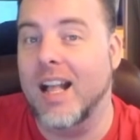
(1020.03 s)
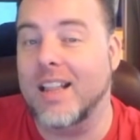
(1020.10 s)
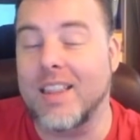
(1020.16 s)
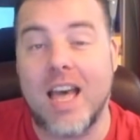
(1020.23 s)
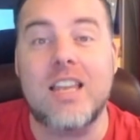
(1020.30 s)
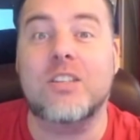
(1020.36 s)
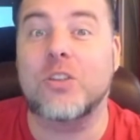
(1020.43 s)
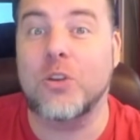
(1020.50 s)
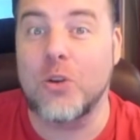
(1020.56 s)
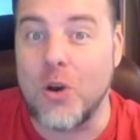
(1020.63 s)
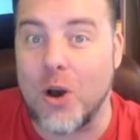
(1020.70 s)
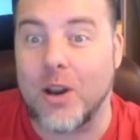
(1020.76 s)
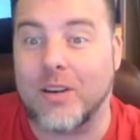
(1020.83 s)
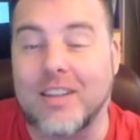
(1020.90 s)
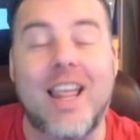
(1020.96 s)
That's
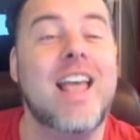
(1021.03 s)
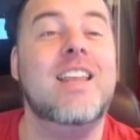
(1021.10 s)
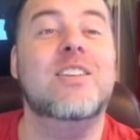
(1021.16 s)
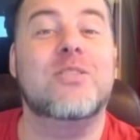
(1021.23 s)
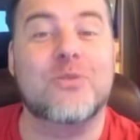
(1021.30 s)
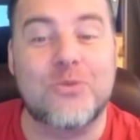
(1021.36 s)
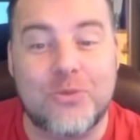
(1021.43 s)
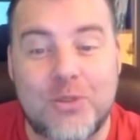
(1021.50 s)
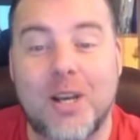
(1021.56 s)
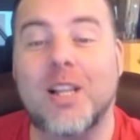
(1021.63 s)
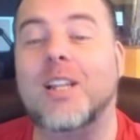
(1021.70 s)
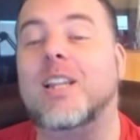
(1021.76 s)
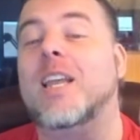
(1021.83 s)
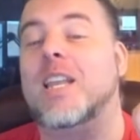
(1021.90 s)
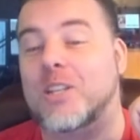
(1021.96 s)
good. That is
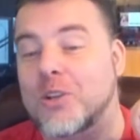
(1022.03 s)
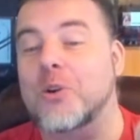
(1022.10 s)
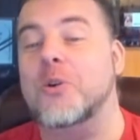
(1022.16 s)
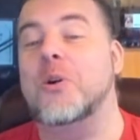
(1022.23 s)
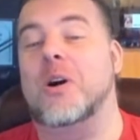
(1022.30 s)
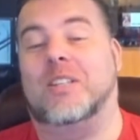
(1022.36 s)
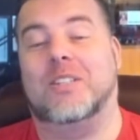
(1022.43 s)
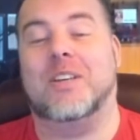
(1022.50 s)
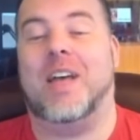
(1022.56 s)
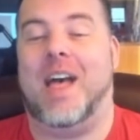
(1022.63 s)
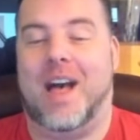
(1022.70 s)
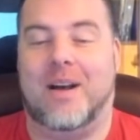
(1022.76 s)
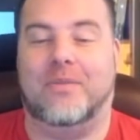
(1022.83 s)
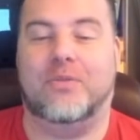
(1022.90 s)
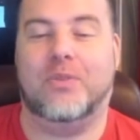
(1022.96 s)
really good to
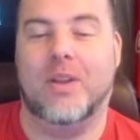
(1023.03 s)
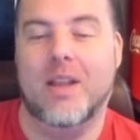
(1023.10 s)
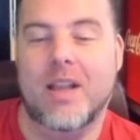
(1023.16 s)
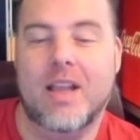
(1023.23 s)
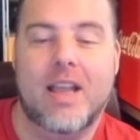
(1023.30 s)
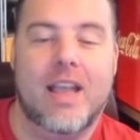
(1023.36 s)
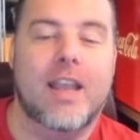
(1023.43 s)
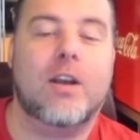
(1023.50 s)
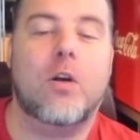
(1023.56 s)
have. He can